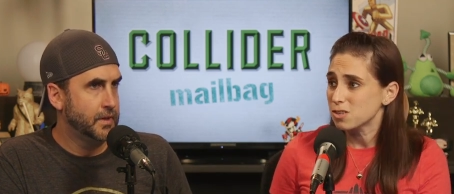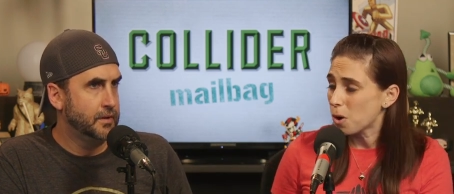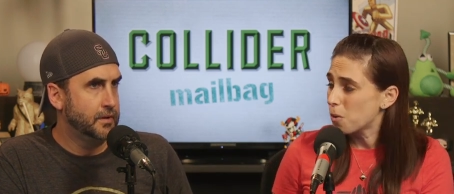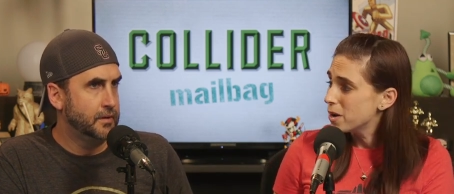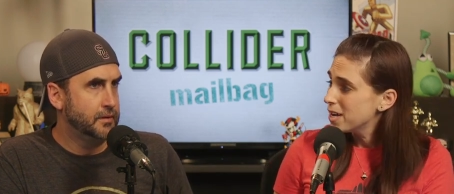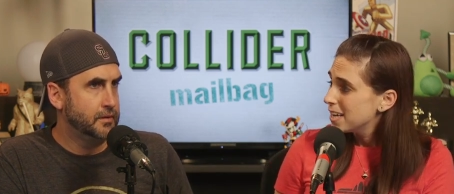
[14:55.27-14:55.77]

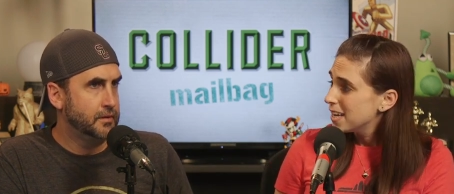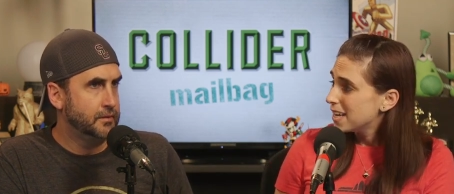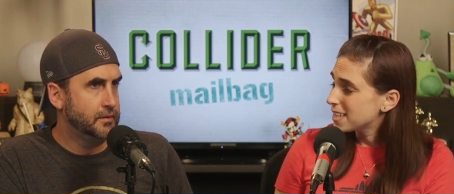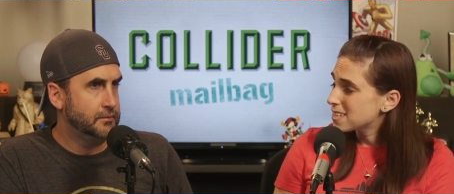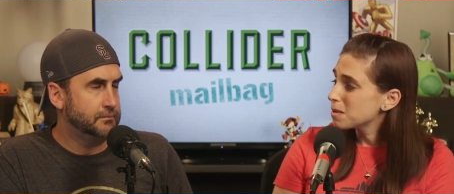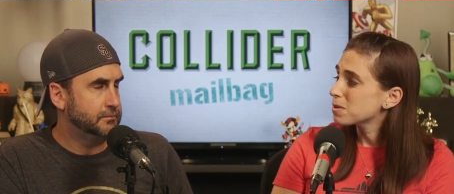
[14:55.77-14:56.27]
Speaker 1: So
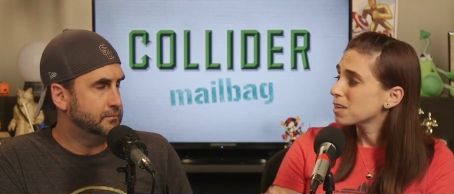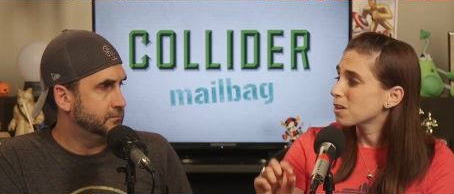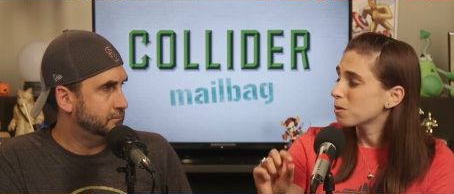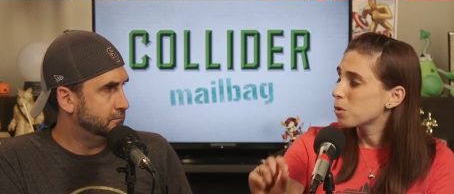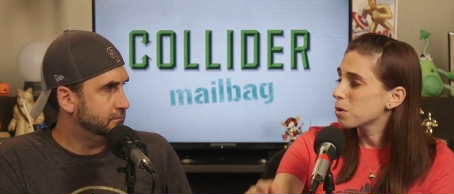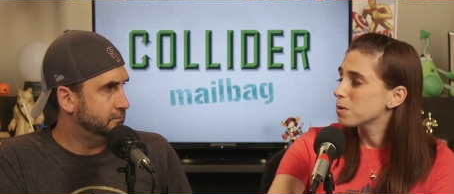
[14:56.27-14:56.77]
it seems
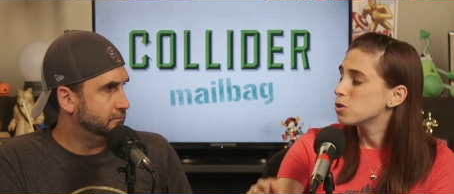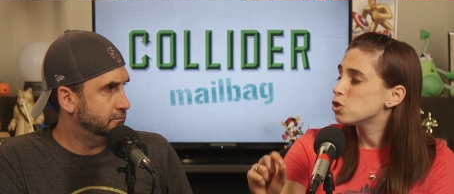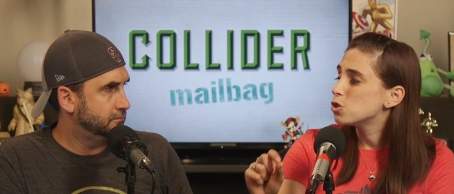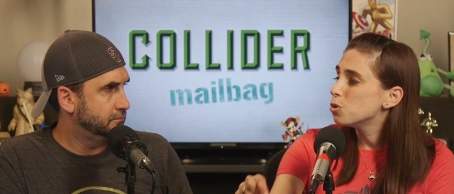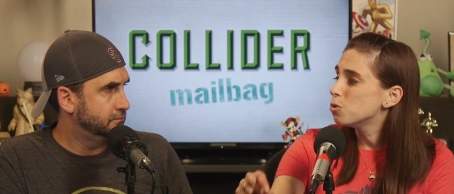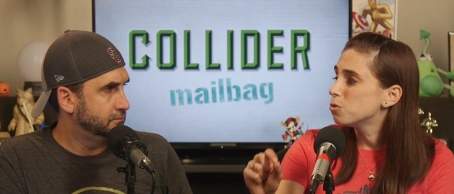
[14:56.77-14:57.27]
like there would have
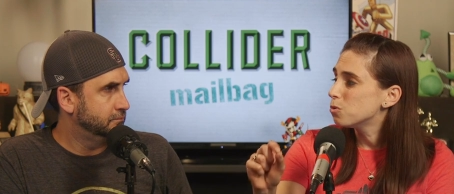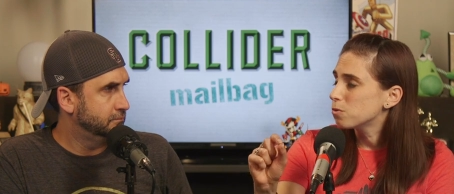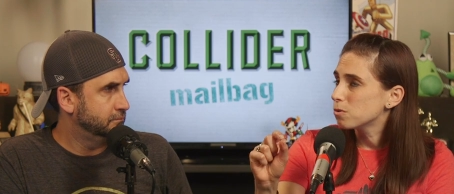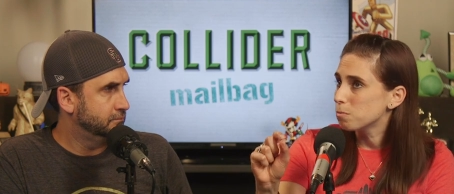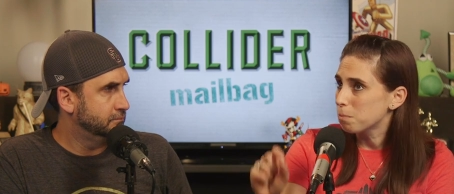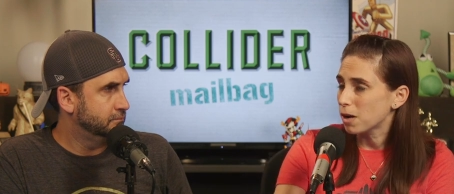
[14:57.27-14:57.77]
been
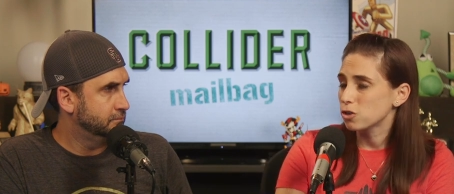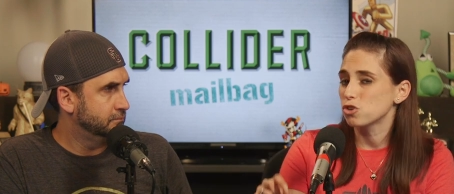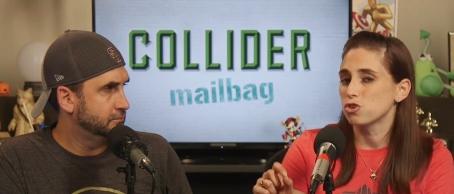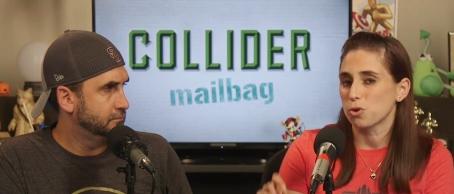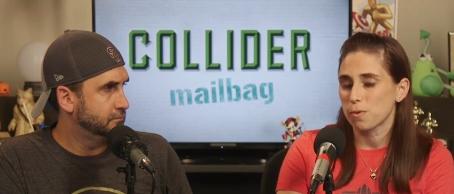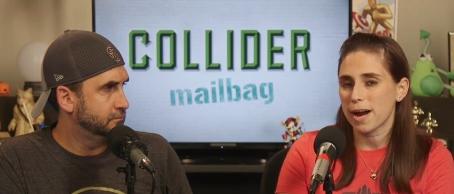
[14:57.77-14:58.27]
too
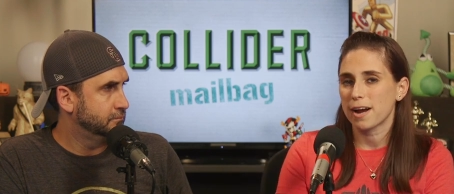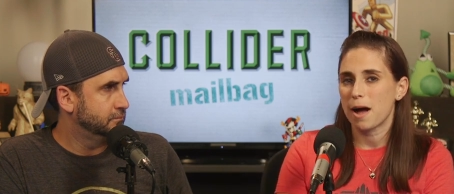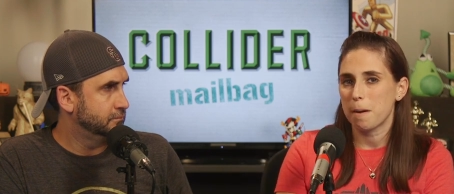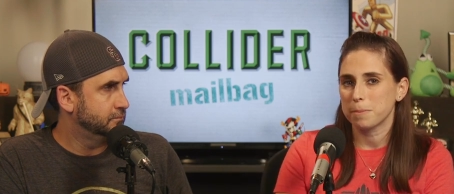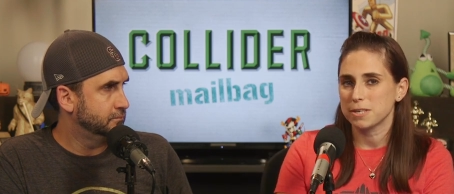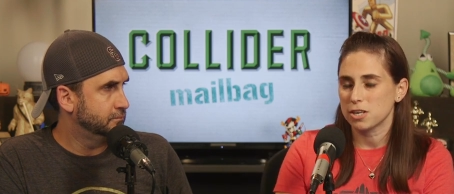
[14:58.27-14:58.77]
much direct
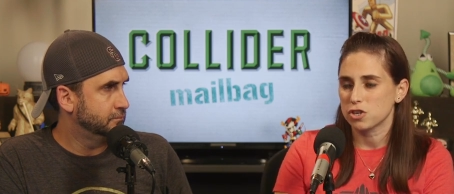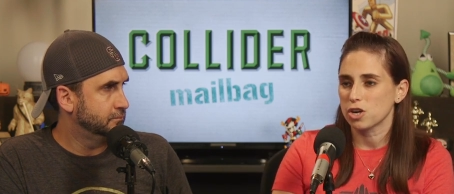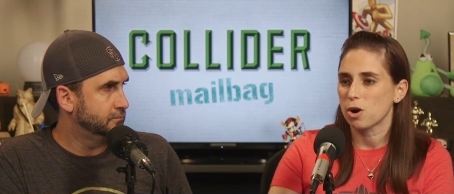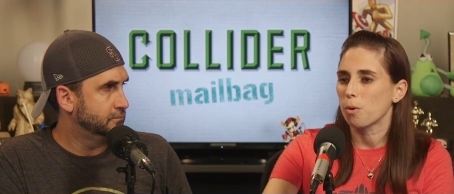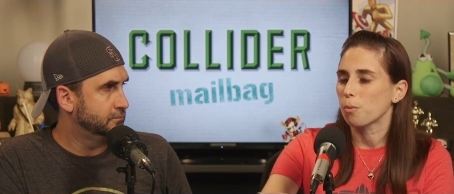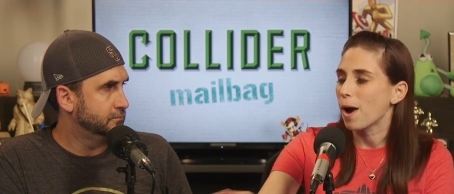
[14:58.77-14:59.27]

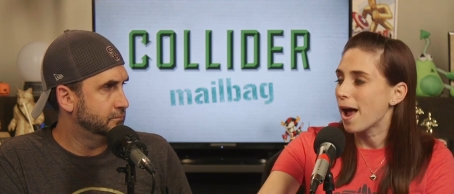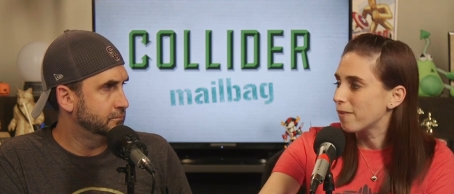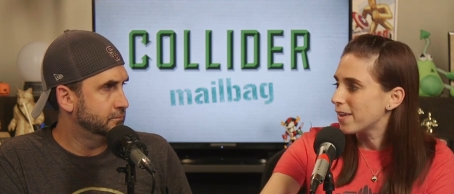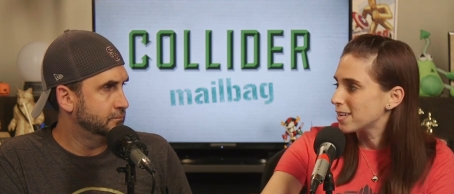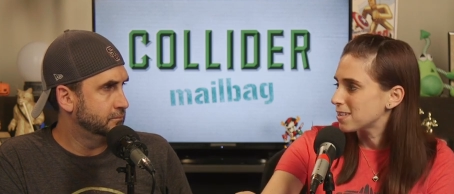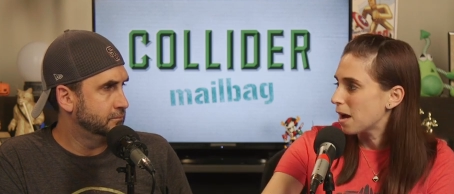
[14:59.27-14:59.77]
competition
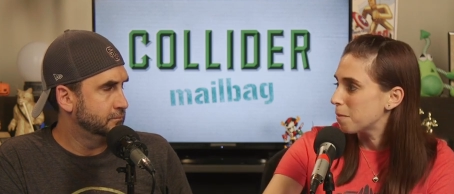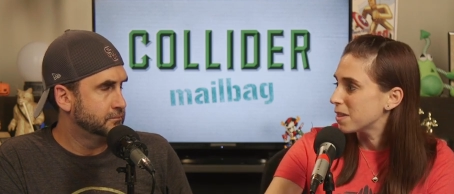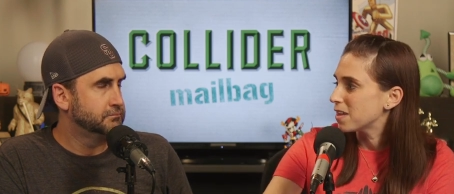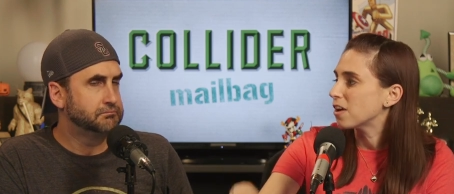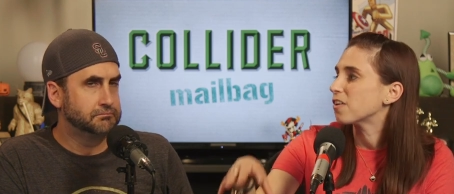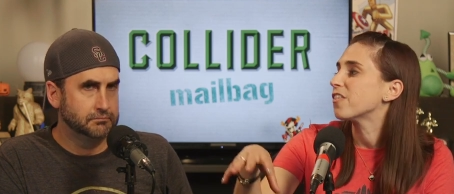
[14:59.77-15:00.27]
around that
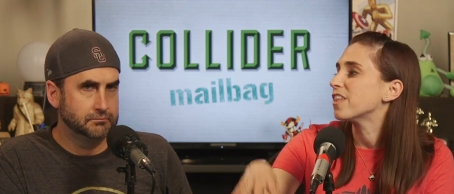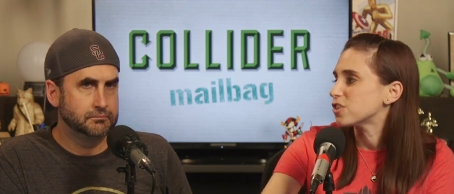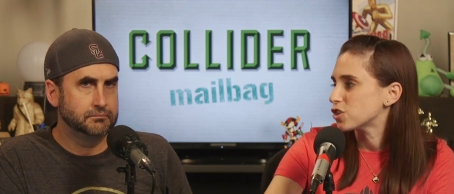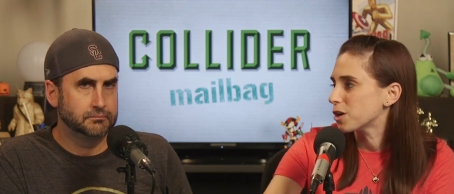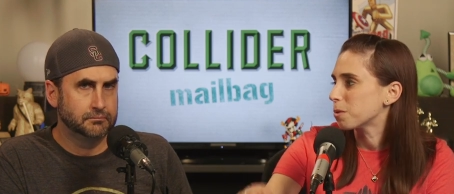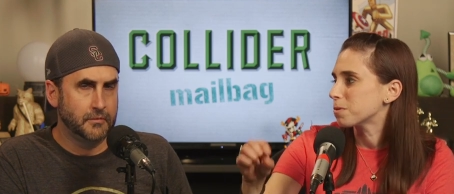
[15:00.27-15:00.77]
time of the year,
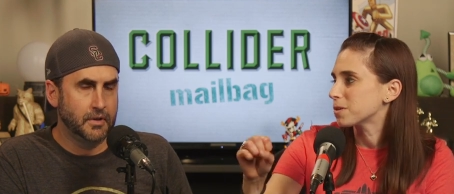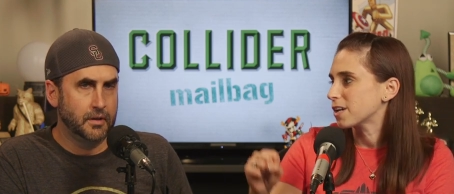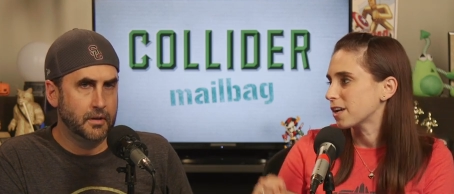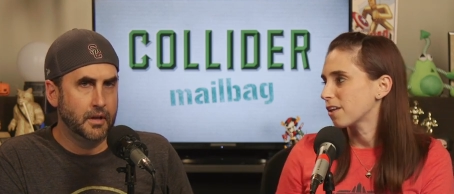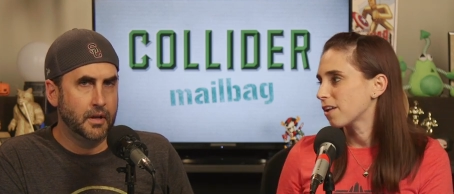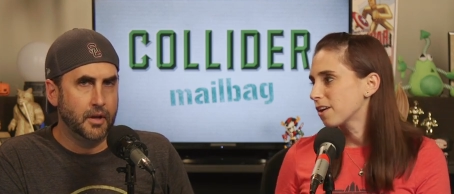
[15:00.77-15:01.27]
this year in
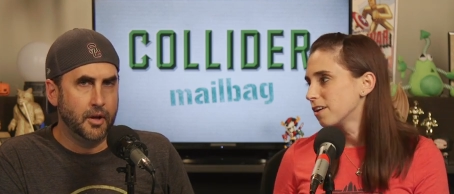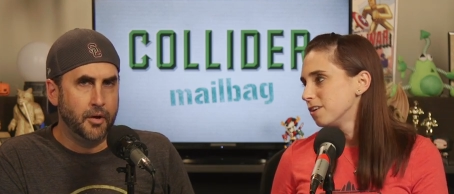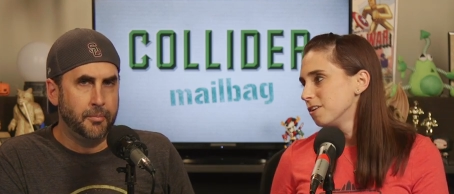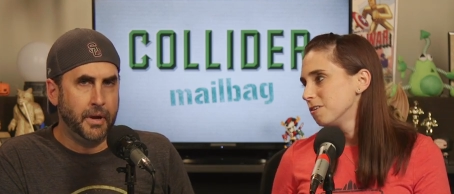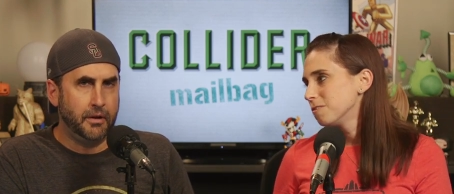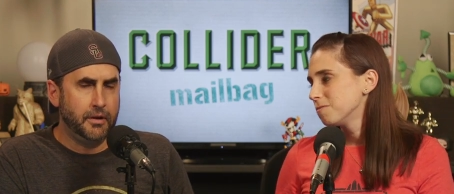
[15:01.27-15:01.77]
particular.
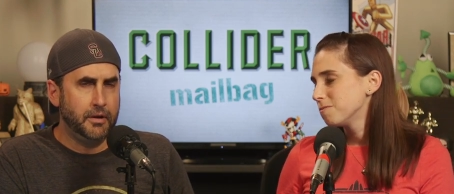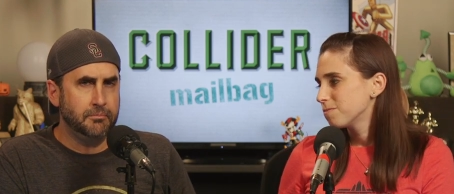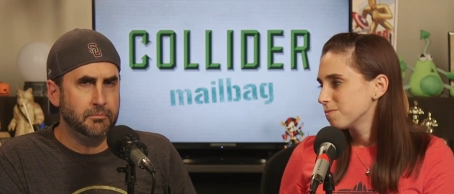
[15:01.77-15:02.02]
Perri